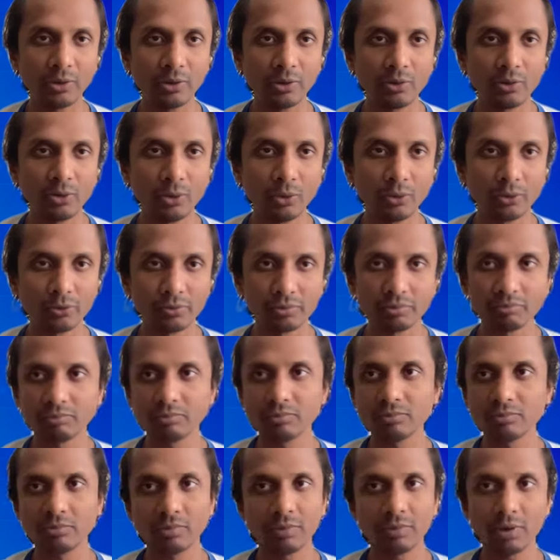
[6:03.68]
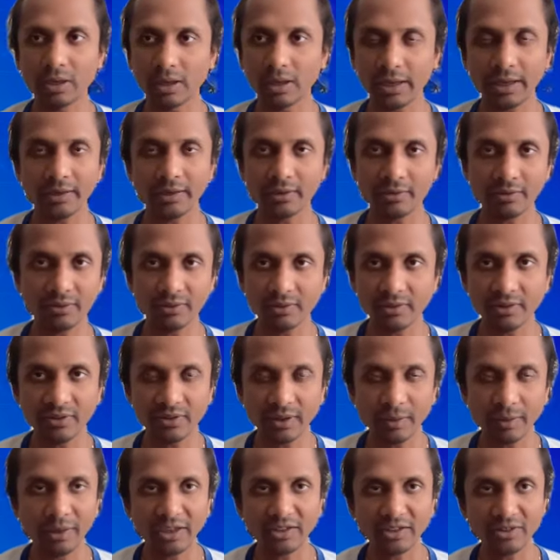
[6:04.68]
you use like the
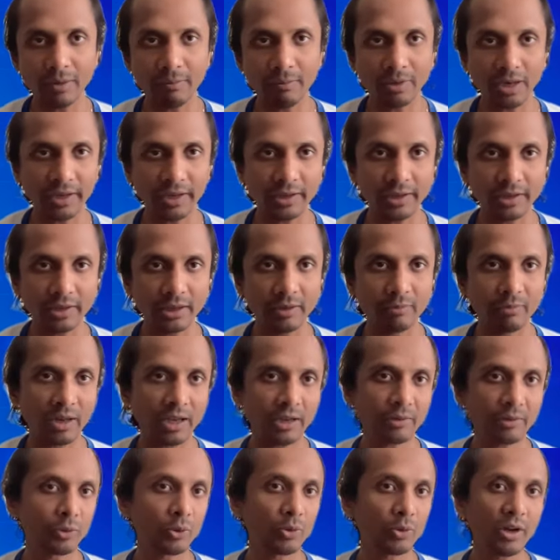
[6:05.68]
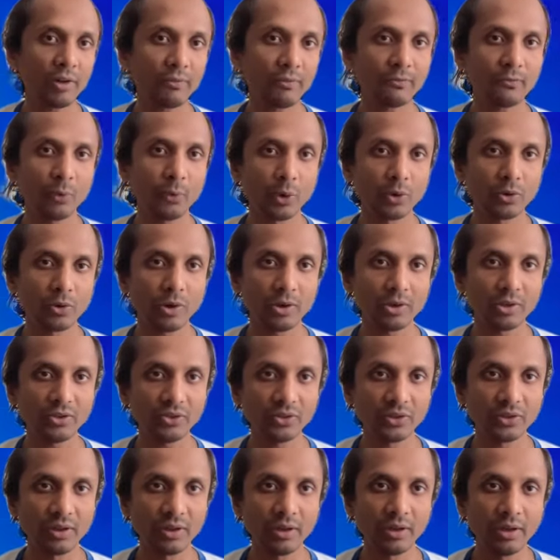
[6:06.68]
same example I can give, like you have 4
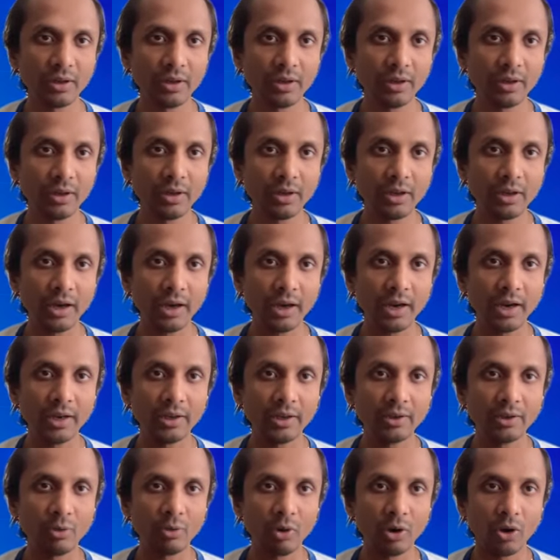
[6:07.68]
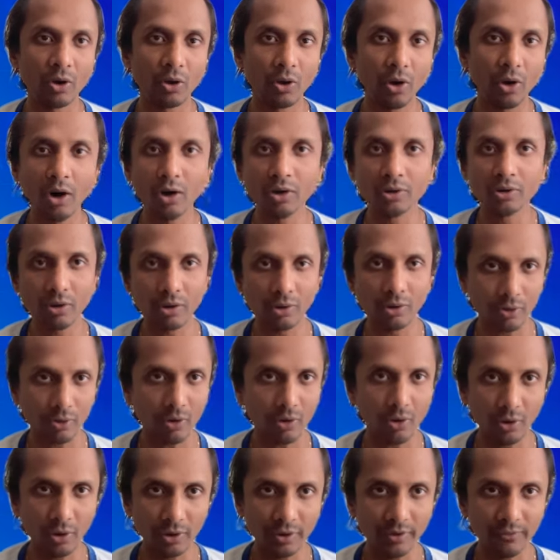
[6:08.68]
coins and you are long on
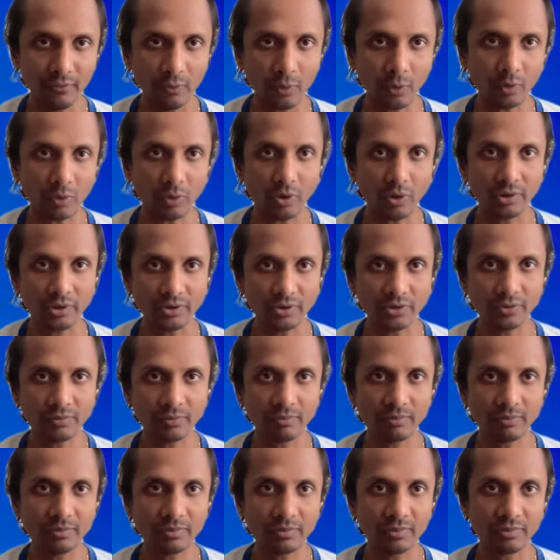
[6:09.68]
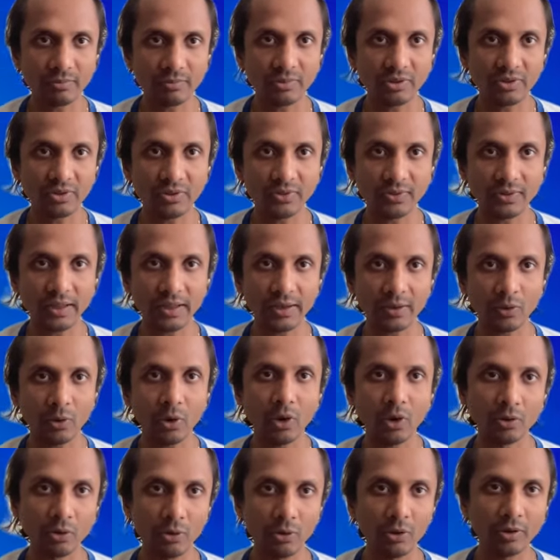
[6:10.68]
all the 4 coins. This is like
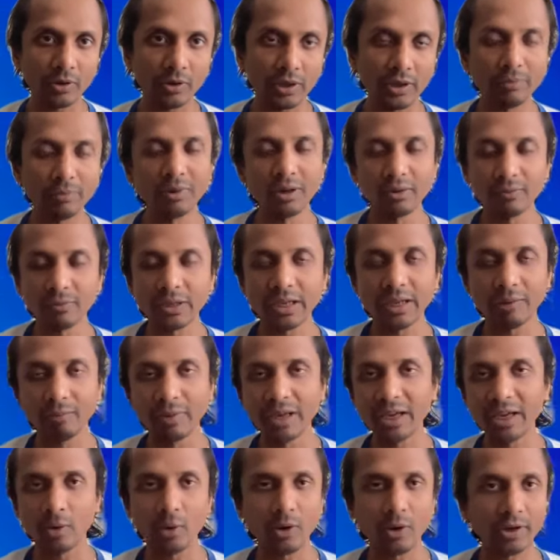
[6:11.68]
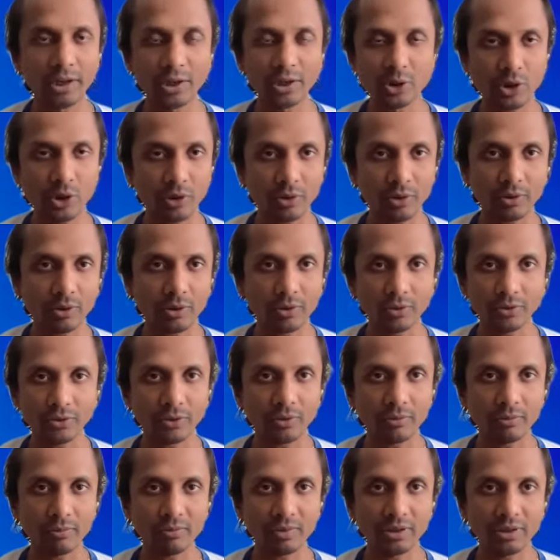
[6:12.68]
long only, but we can make long and short
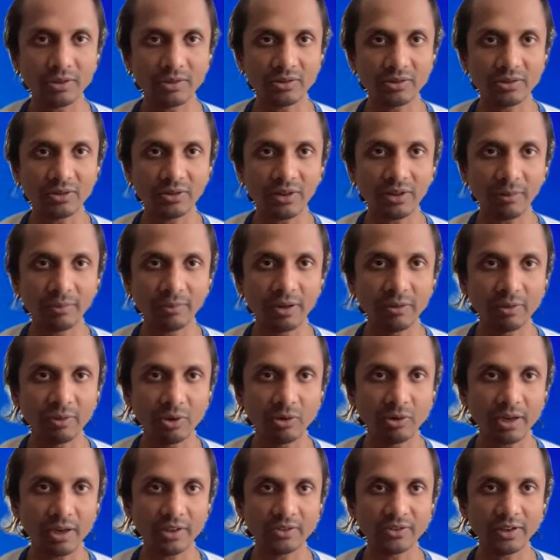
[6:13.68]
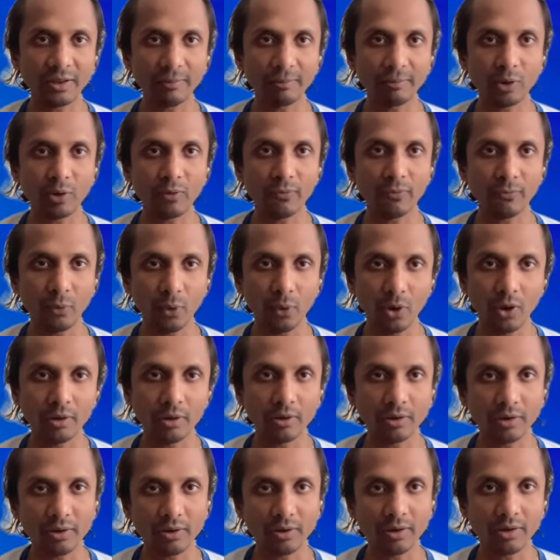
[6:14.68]
also. But just I'm giving you an example of
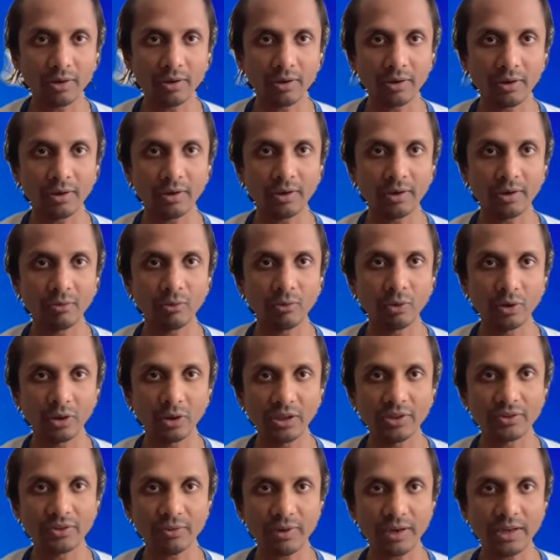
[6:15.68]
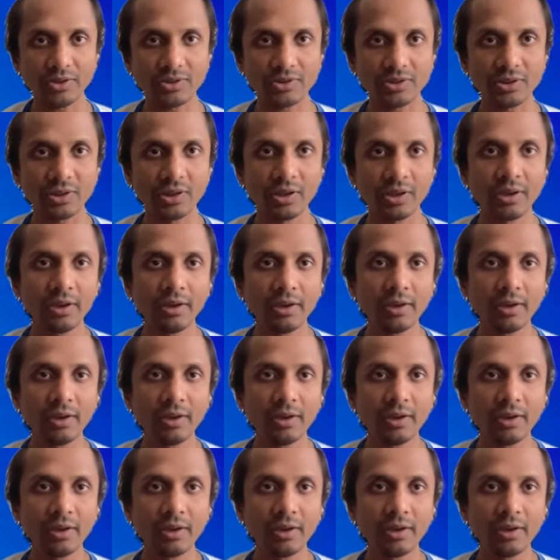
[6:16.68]
long only strategy.